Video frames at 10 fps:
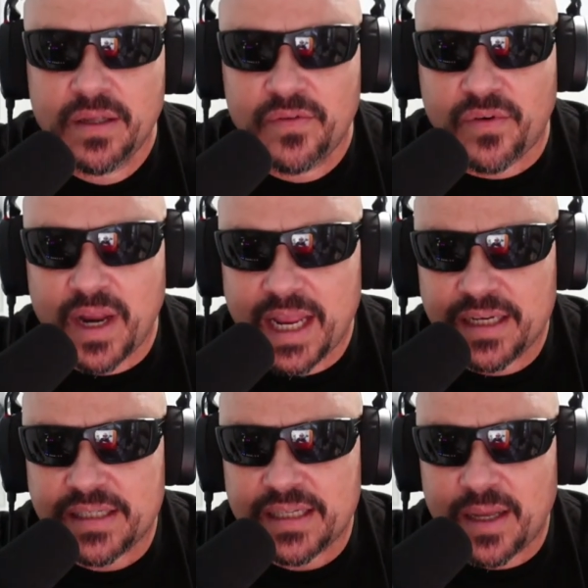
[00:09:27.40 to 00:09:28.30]
for Aidan
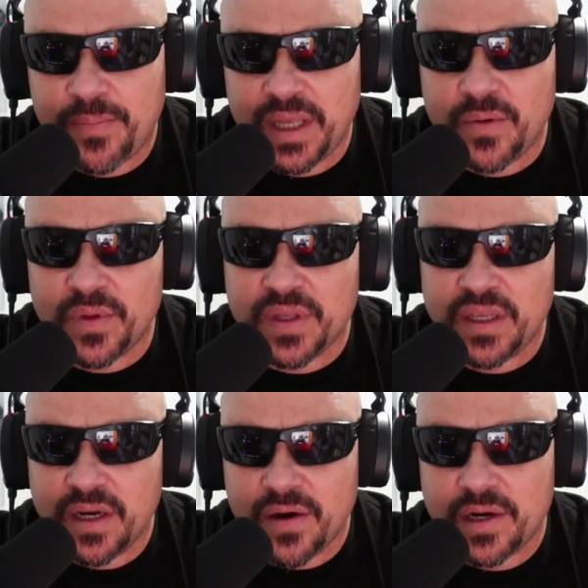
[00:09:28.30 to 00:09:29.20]
to step in with a
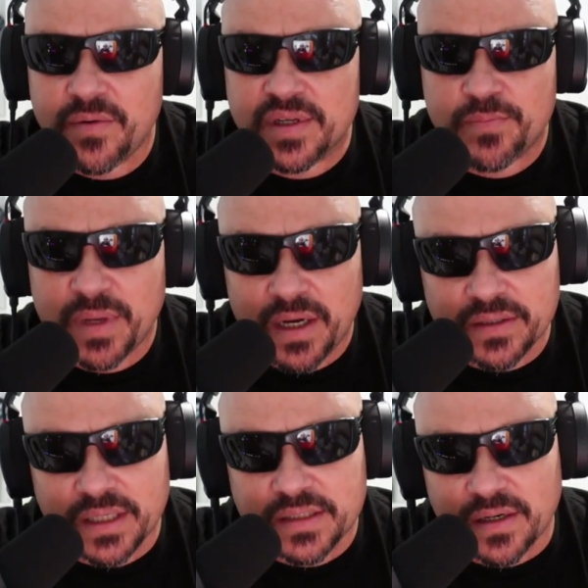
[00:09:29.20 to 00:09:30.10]
year under his
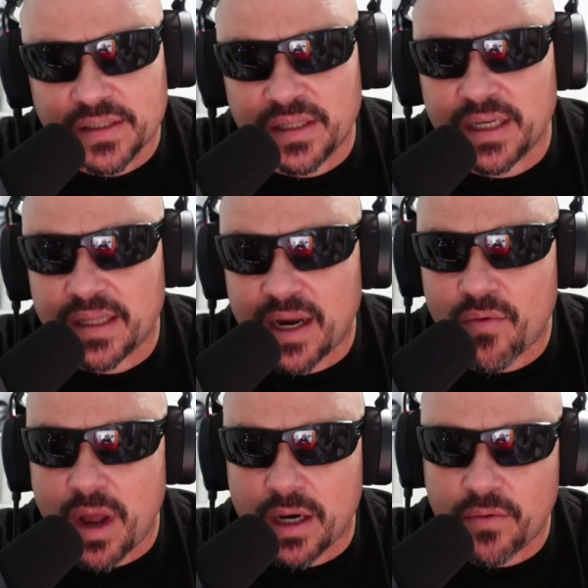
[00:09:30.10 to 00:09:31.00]
belt and start slinging that
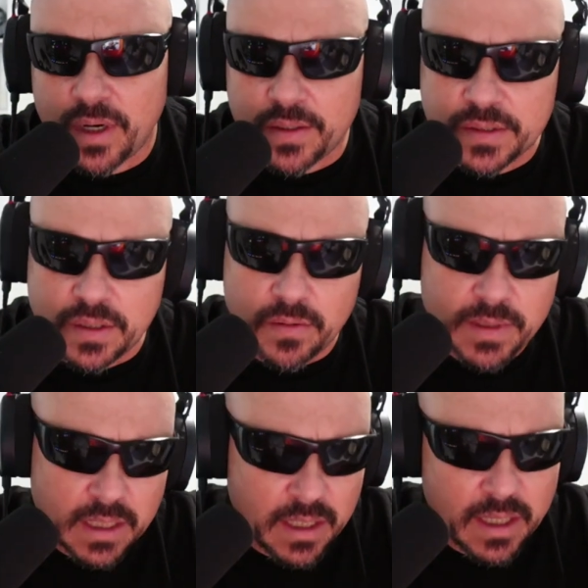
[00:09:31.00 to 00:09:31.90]
rock around. So
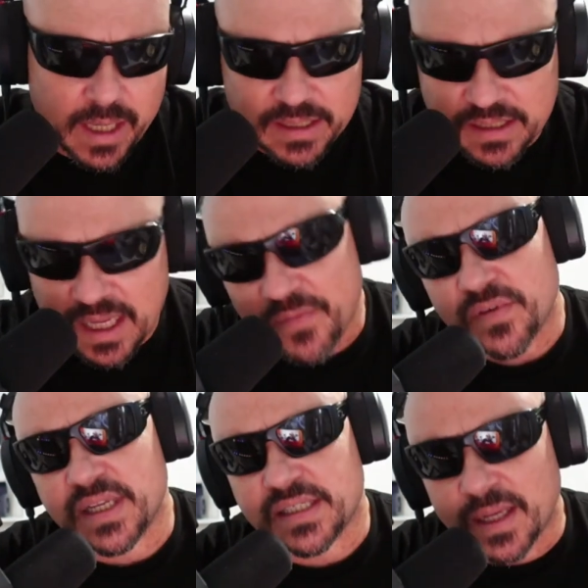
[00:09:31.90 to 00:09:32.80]
it's
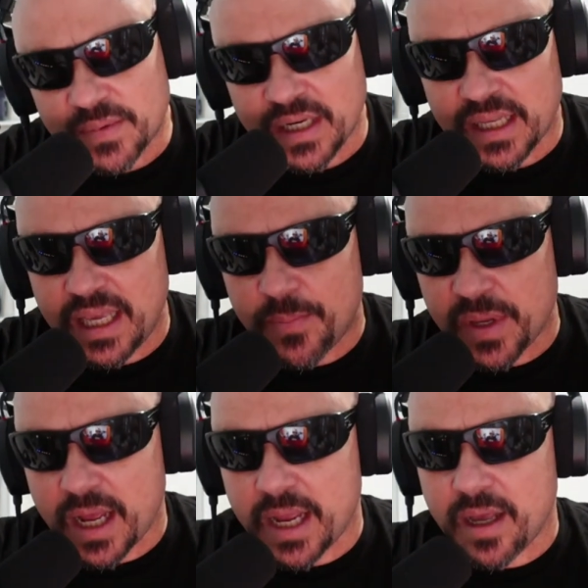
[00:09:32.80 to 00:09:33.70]
definitely something to keep
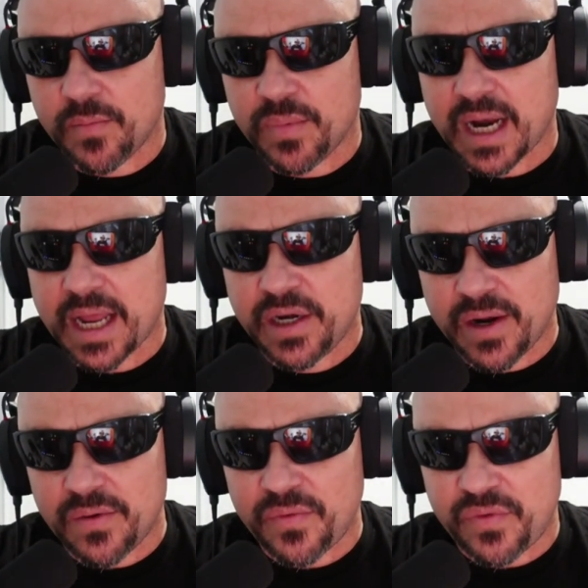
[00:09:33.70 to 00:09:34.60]
an eye on, but I
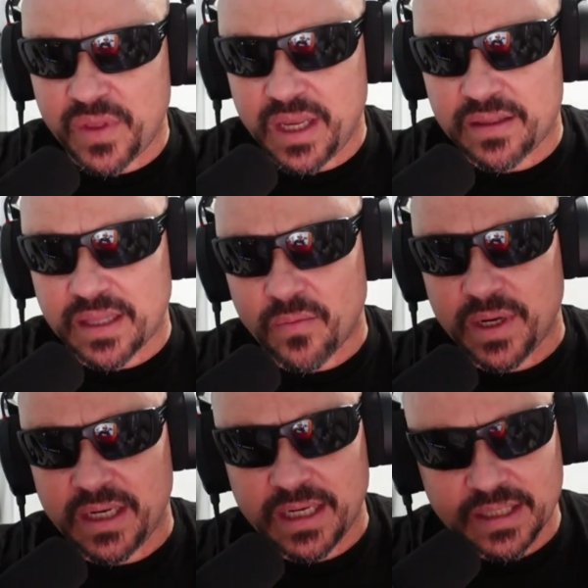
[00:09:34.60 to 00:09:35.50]
don't think that we
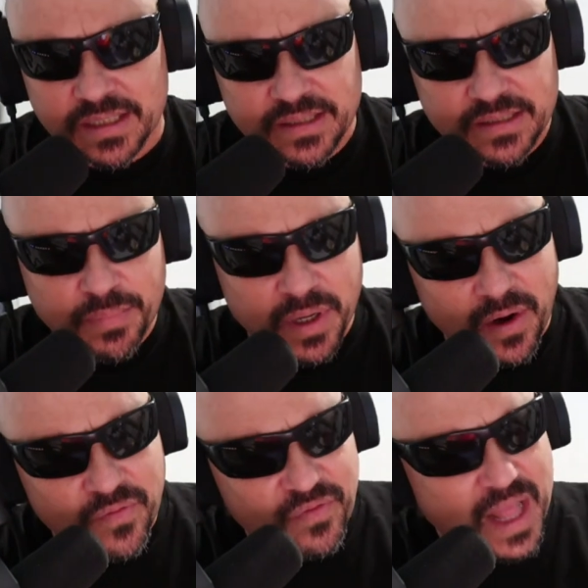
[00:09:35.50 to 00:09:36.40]
need to put
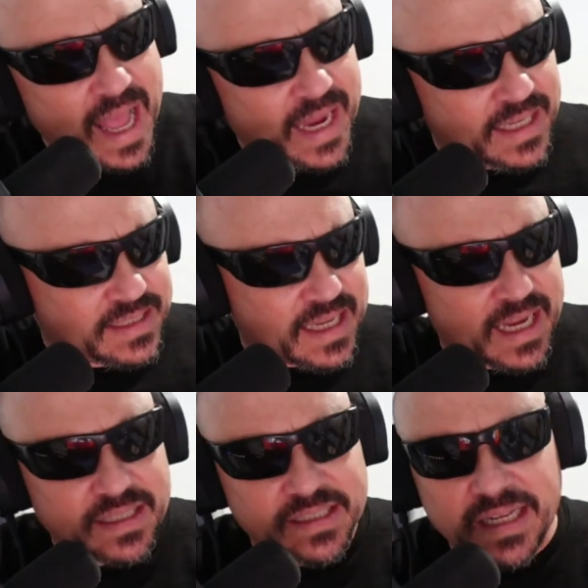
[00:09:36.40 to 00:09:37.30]
our flag
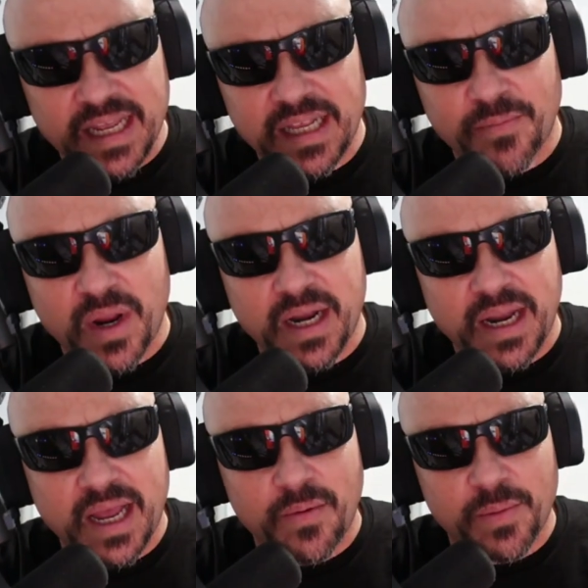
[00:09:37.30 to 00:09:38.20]
inside the stadium right
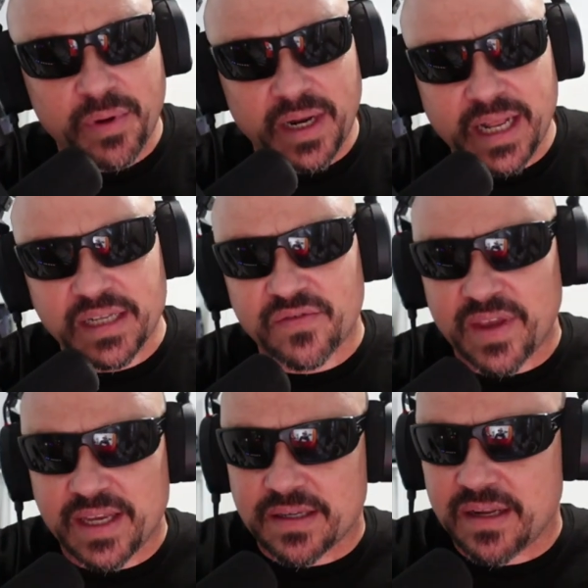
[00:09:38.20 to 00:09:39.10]
now and put Aiden's
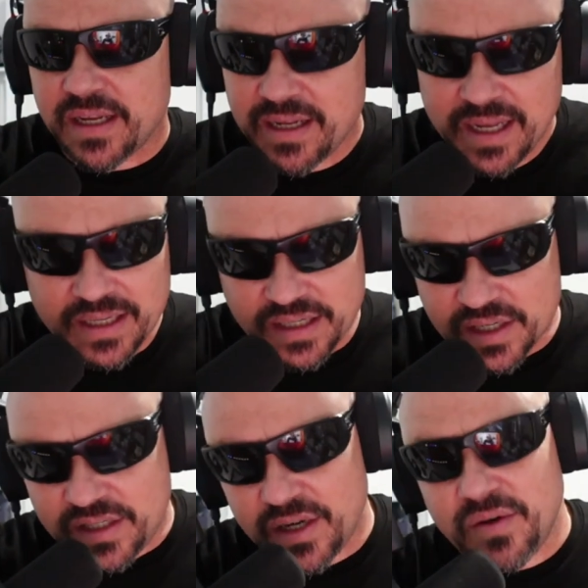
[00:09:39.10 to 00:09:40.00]
face on it.
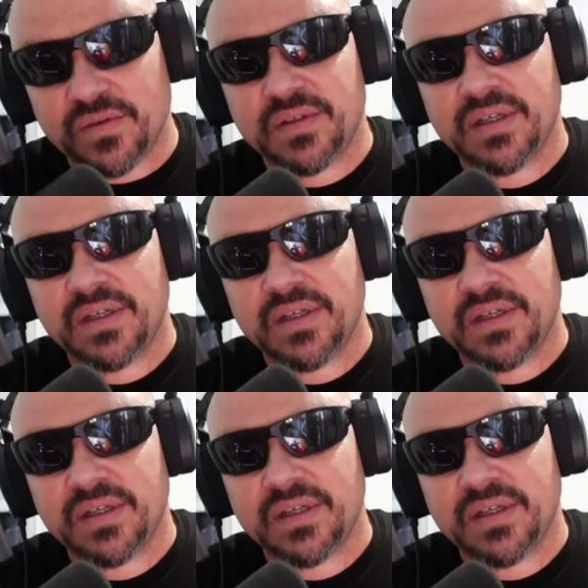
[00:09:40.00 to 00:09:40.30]
Just don't.